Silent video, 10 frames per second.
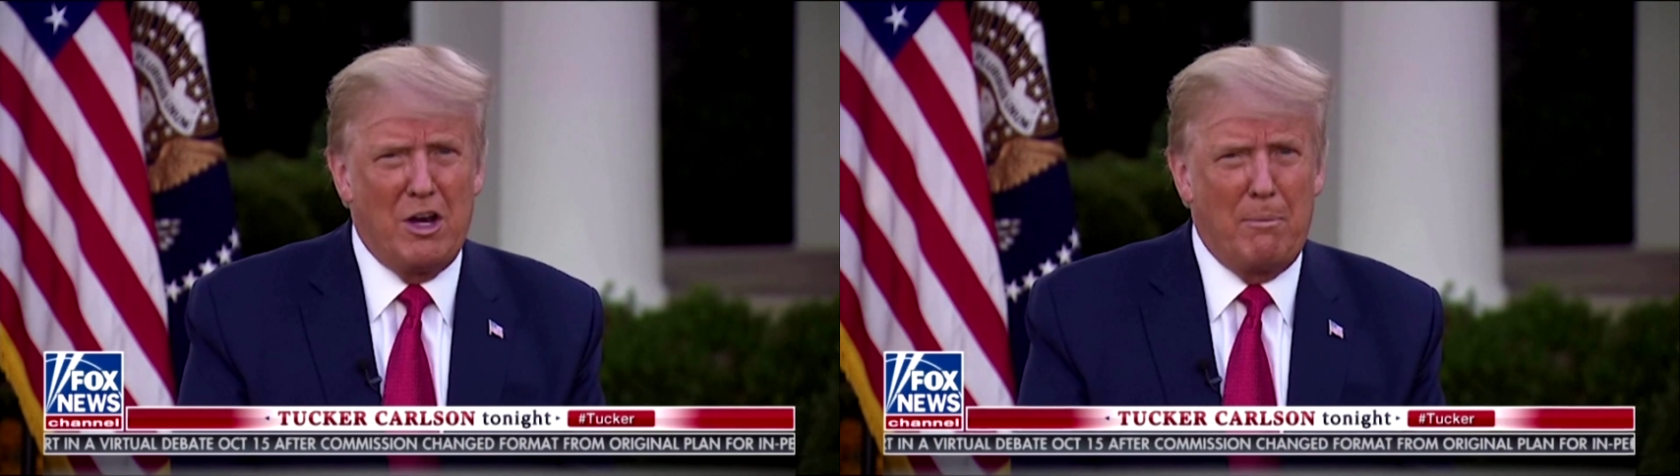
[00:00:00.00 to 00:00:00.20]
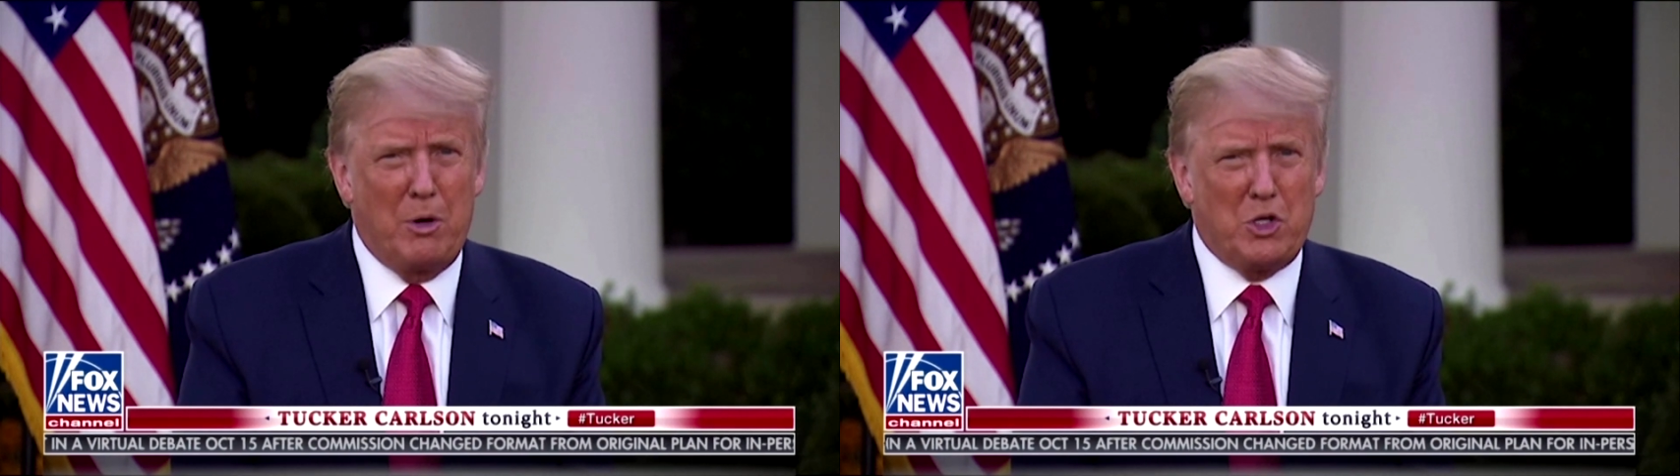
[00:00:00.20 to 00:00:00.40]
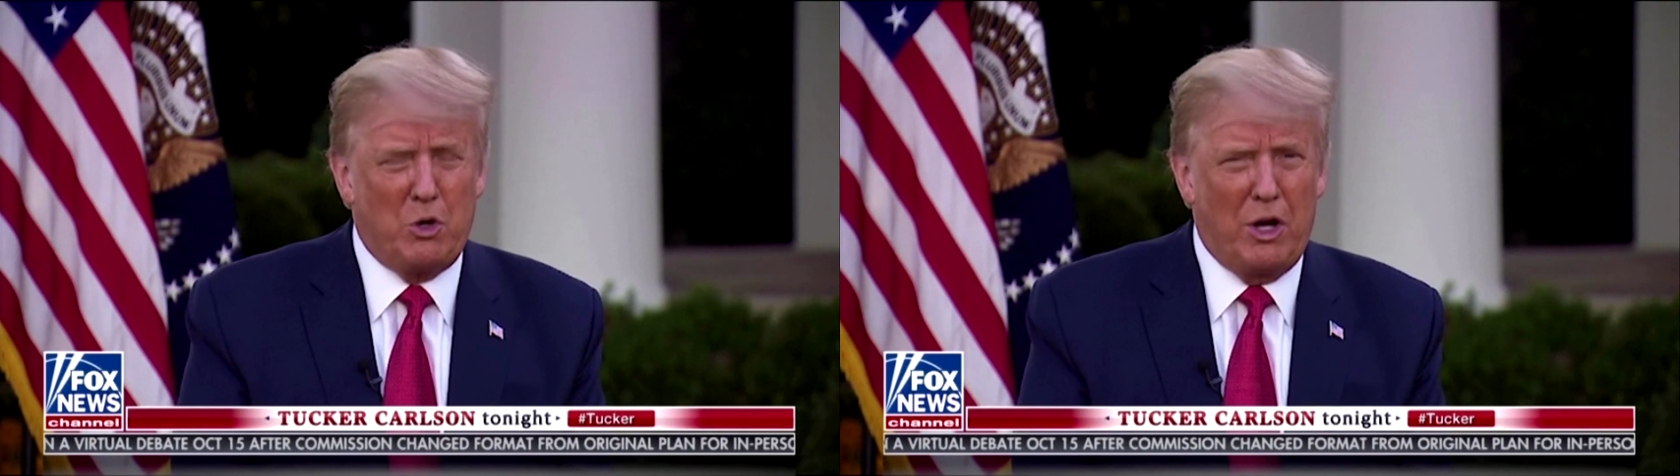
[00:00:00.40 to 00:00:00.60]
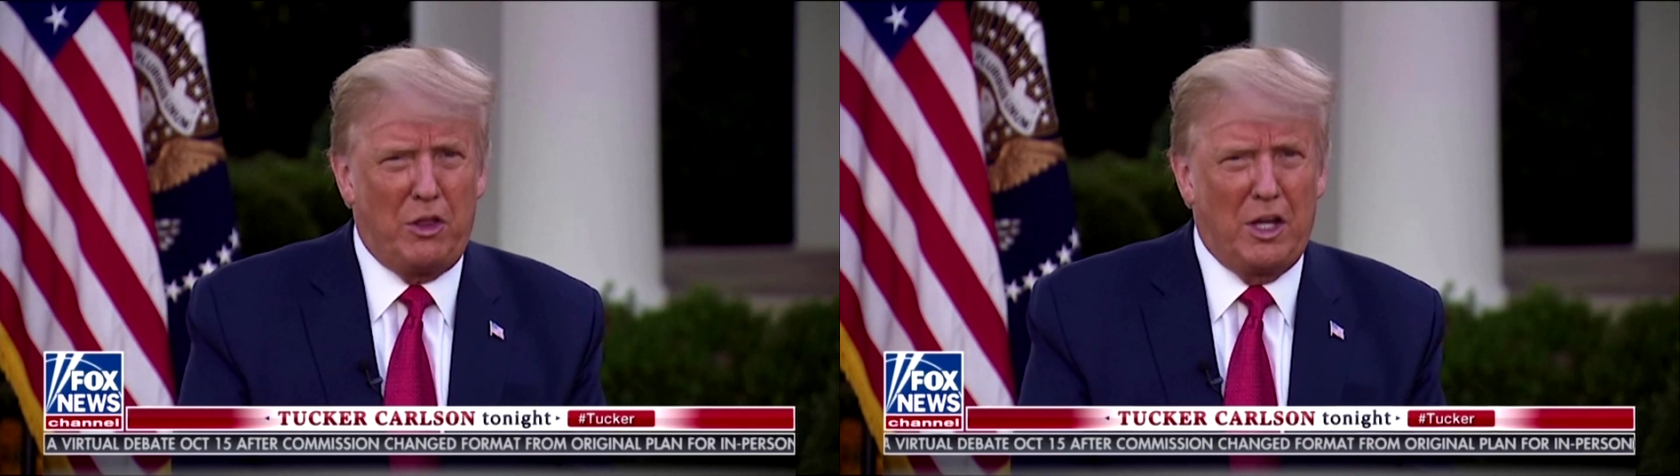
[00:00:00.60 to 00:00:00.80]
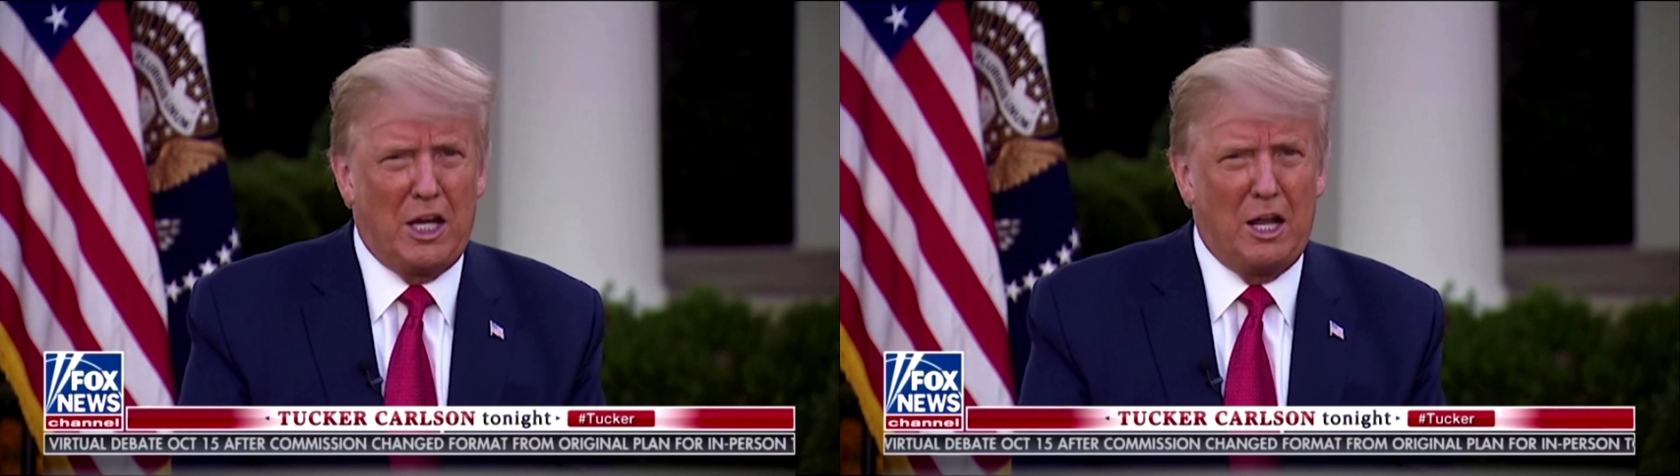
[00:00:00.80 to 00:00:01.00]
numbers or
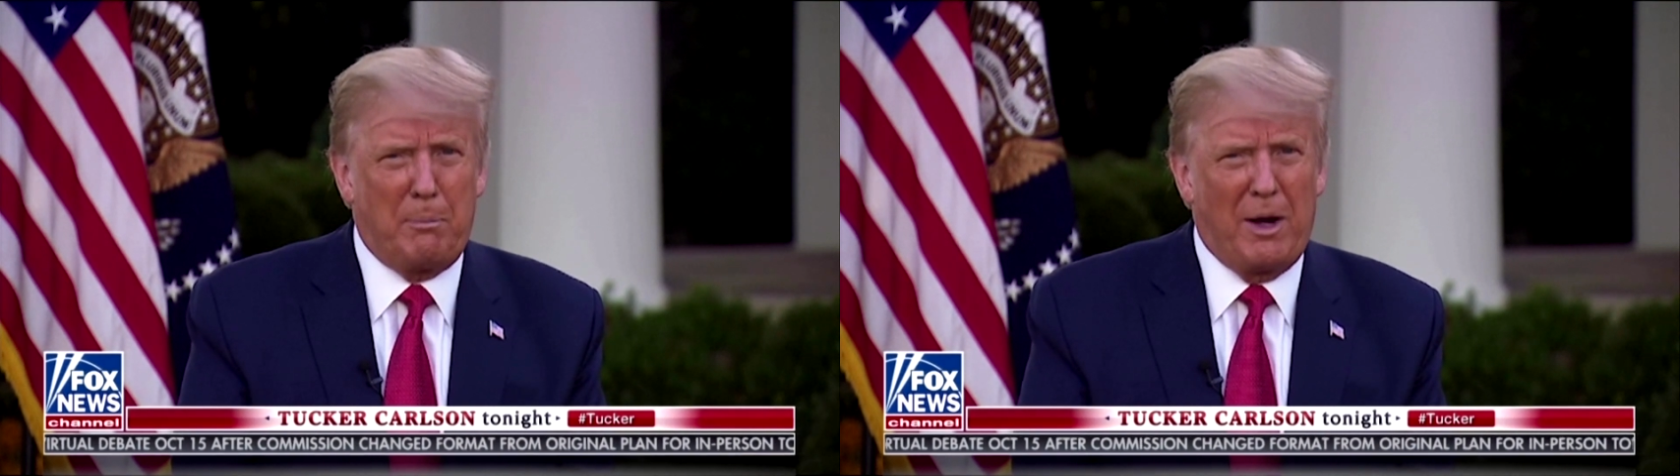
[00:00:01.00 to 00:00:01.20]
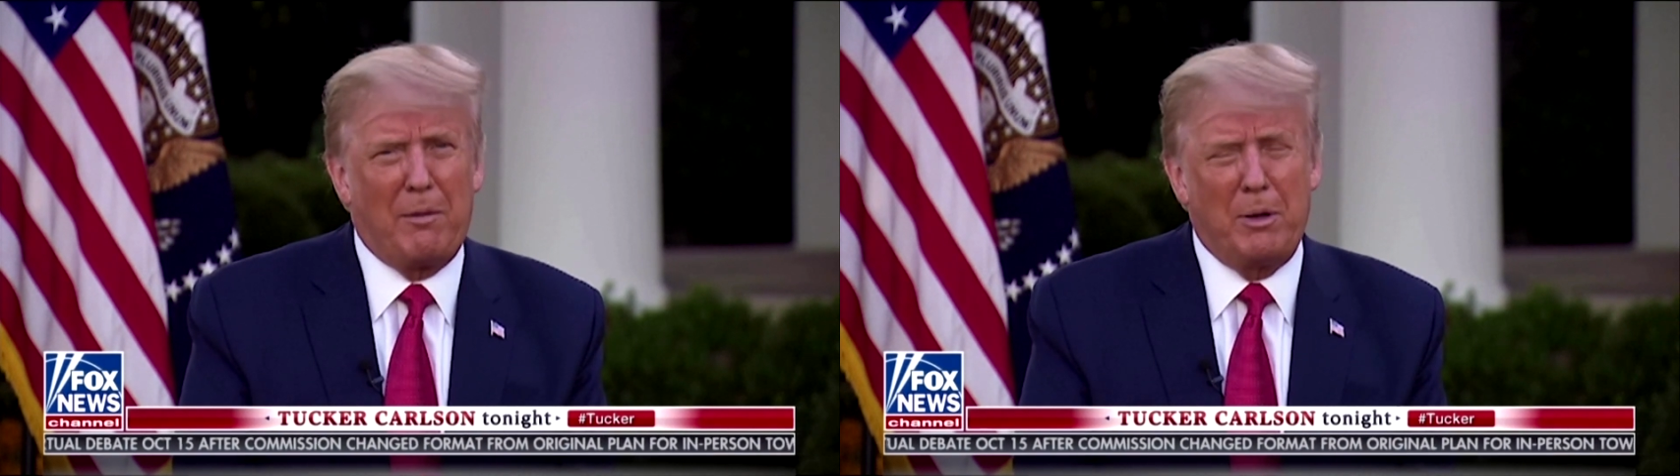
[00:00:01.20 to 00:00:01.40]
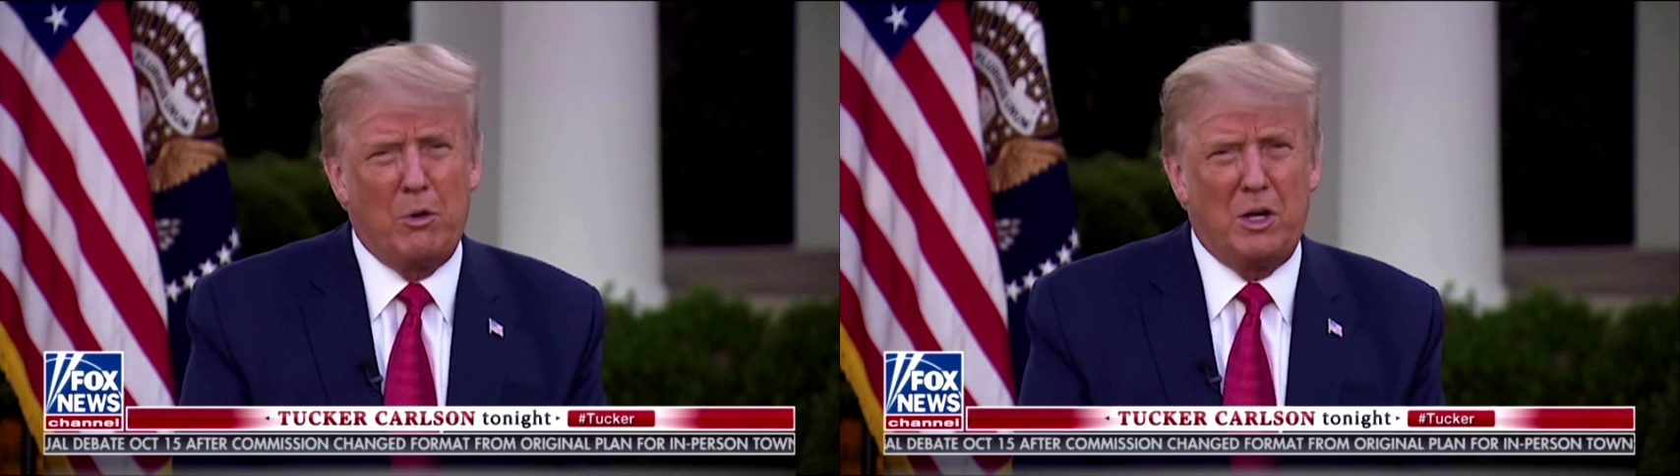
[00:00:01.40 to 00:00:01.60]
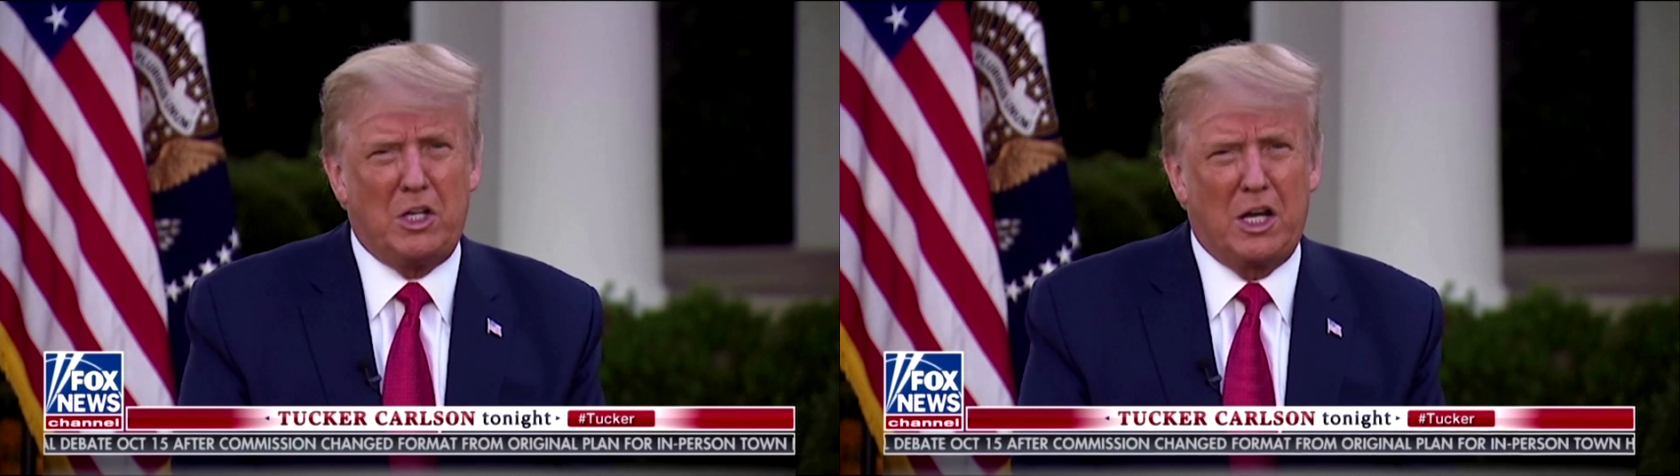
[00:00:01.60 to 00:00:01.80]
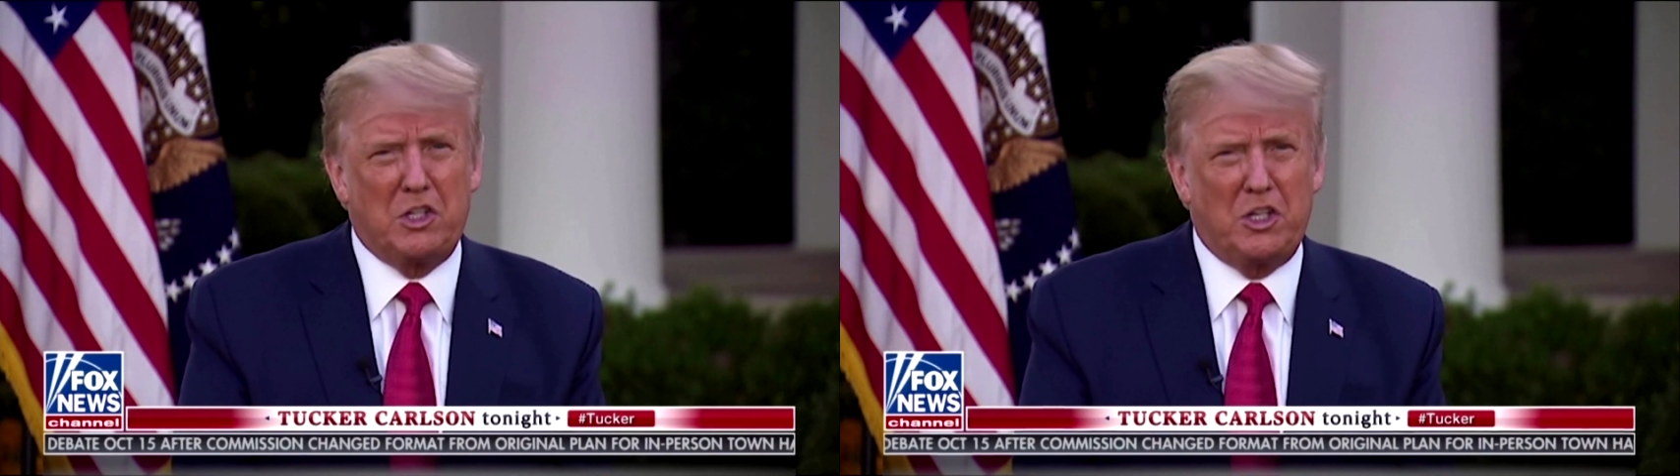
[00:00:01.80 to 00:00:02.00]
anything yet, but I've been
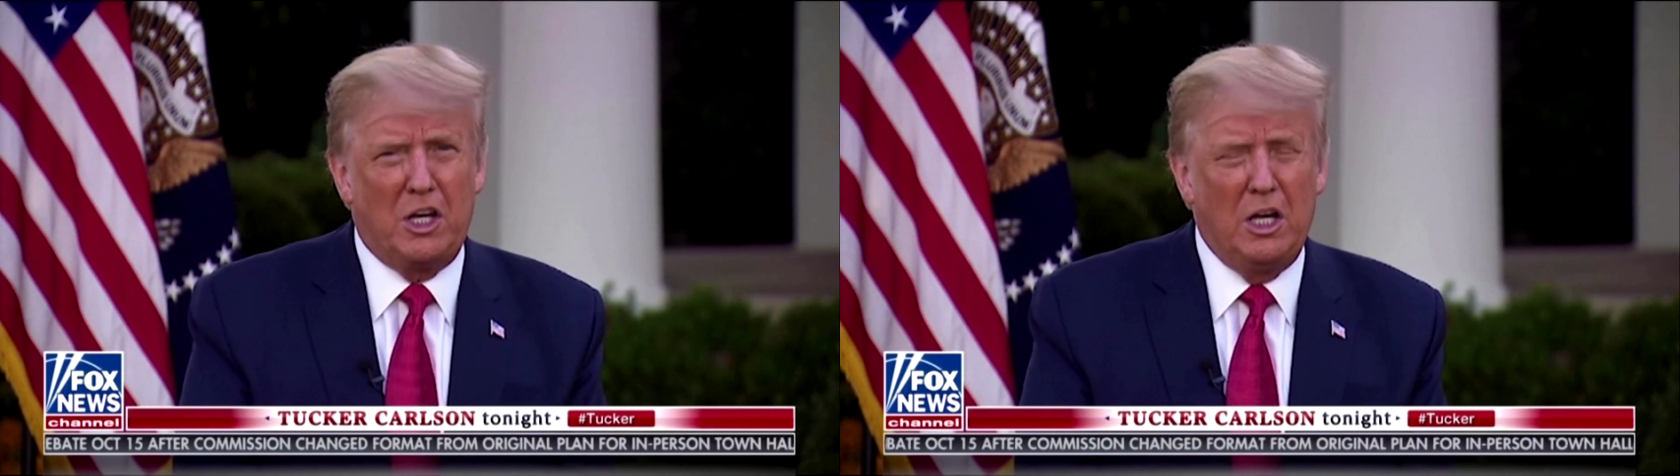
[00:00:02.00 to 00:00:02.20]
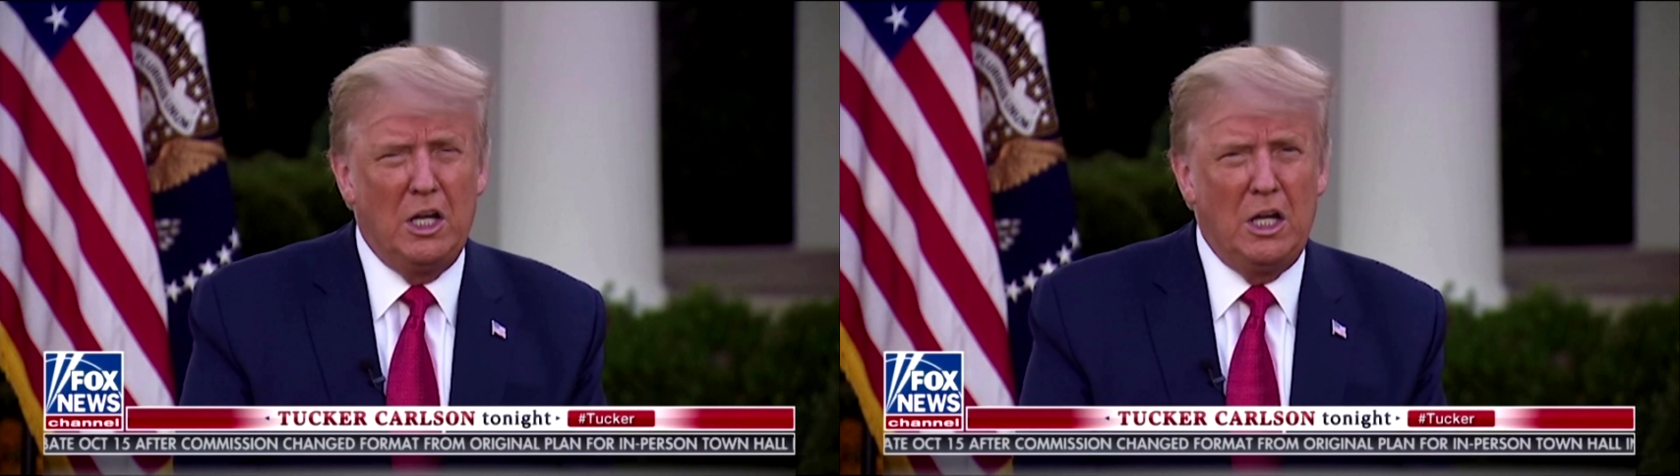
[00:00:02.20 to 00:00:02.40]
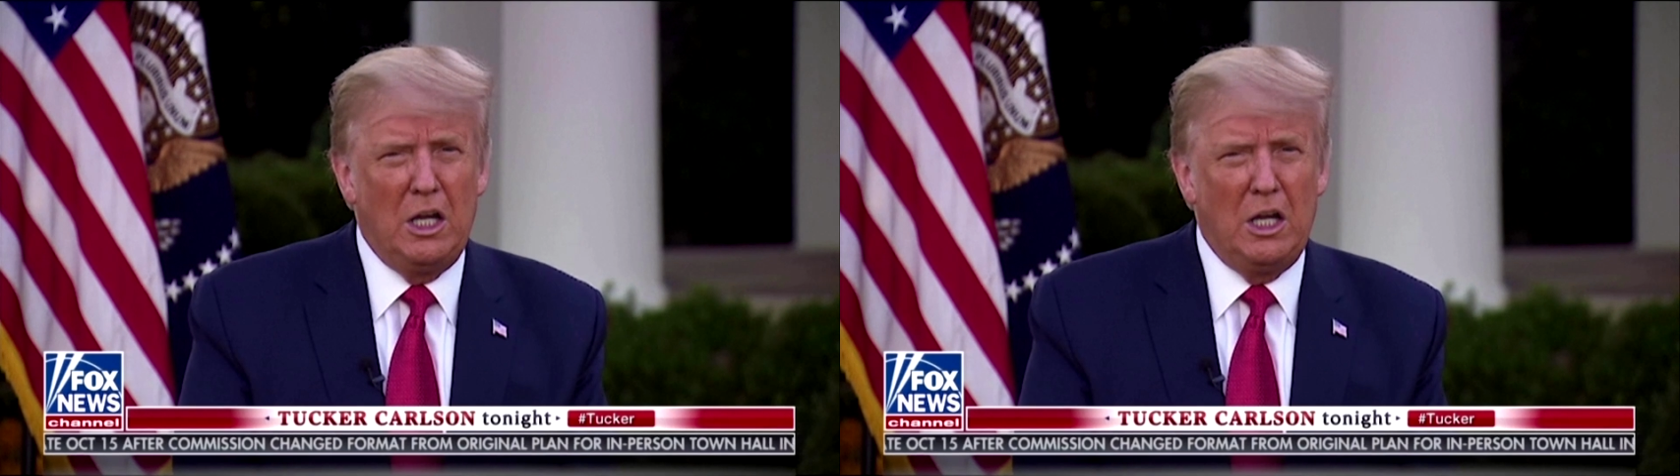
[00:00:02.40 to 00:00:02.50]
retested,